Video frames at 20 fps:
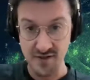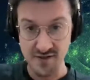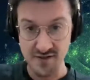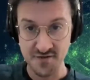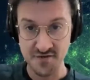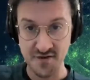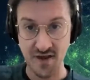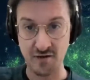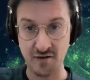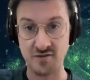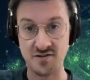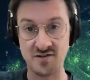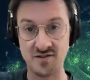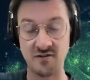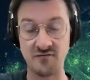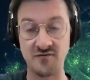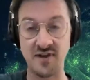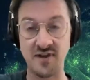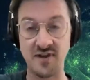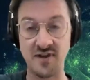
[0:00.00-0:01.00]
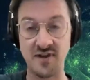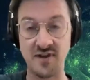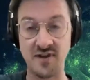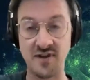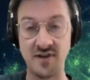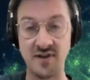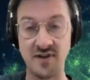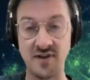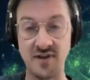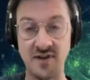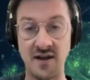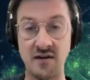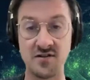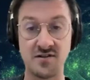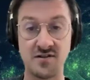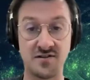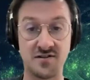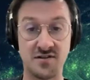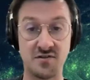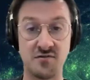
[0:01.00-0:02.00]
cycle itself down
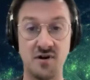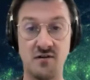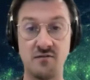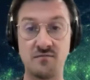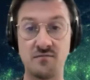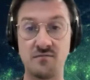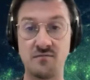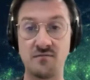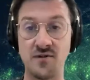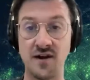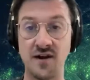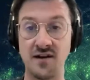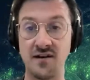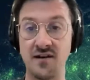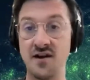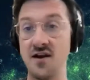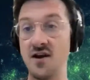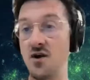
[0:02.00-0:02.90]
to zero, right?